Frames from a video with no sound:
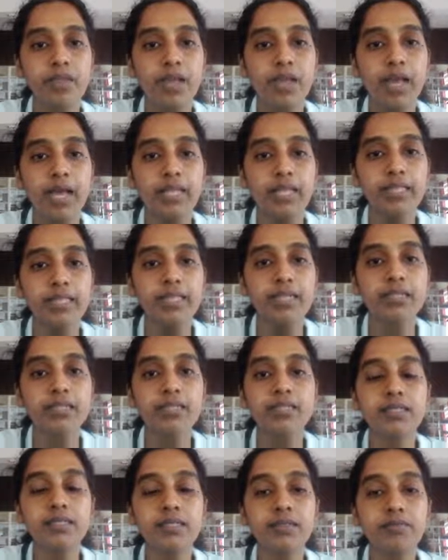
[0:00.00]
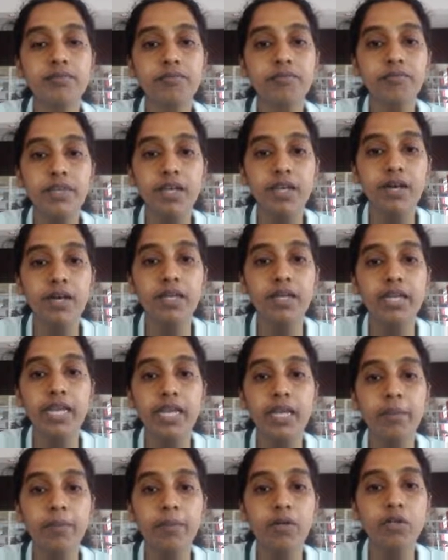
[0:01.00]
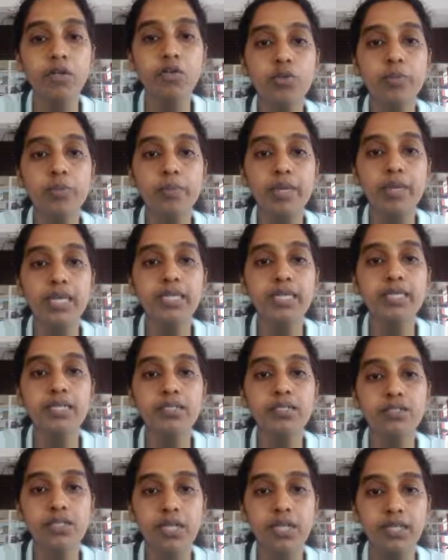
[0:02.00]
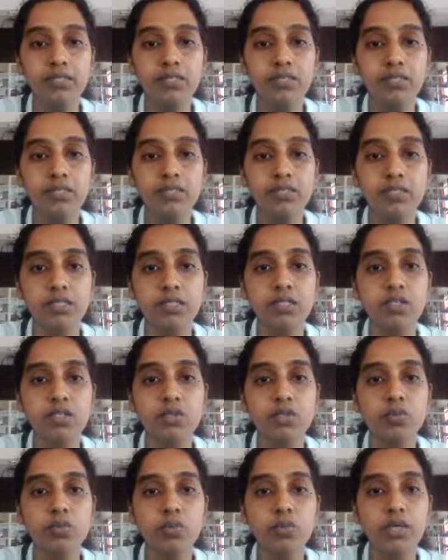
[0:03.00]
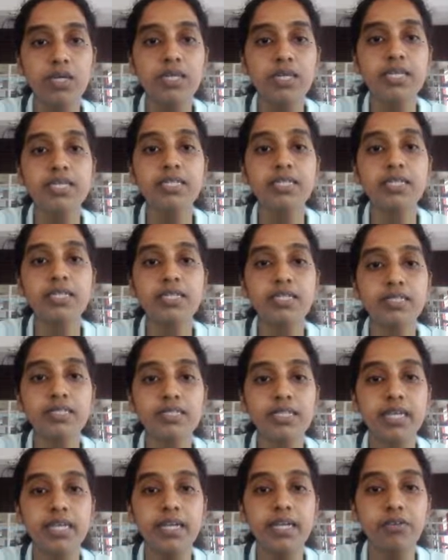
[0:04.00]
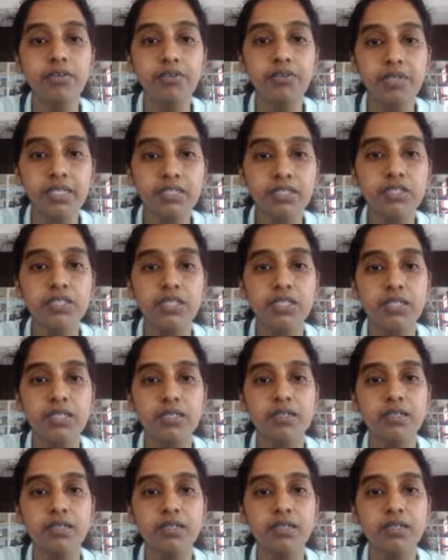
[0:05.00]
and then we are able make the transistor to work in the desired region.